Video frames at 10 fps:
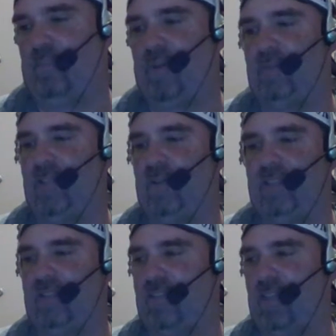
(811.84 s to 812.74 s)
me a hundred
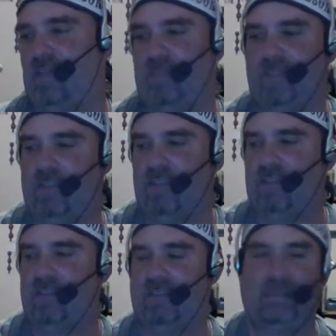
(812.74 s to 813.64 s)
thousand dollars, they can call
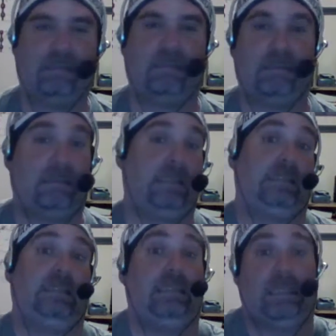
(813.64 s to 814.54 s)
me hobo Tom
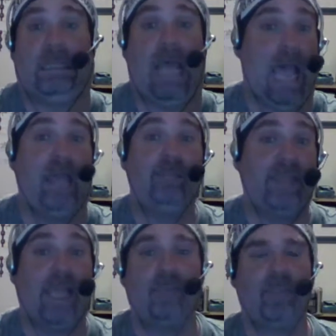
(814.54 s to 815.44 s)

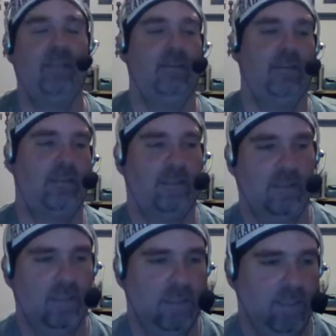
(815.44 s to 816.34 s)
all day long.
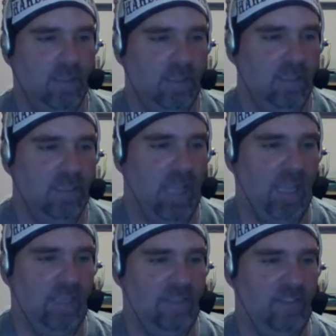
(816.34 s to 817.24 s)

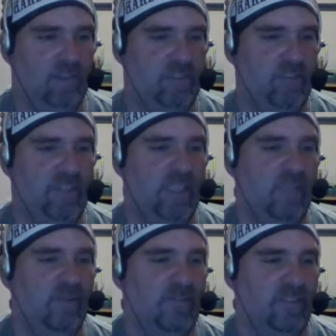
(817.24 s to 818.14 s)
So, are they Are or they
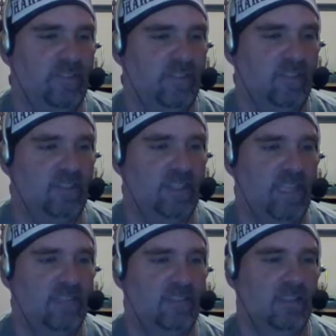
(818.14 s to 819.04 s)
could call me
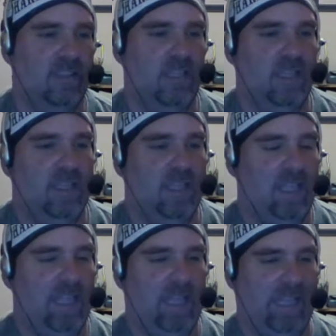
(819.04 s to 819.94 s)
the
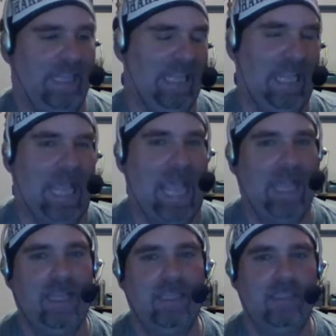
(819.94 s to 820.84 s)
bum known as
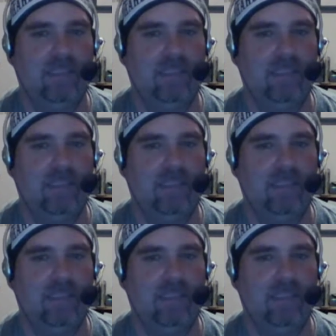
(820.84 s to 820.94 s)
Tom.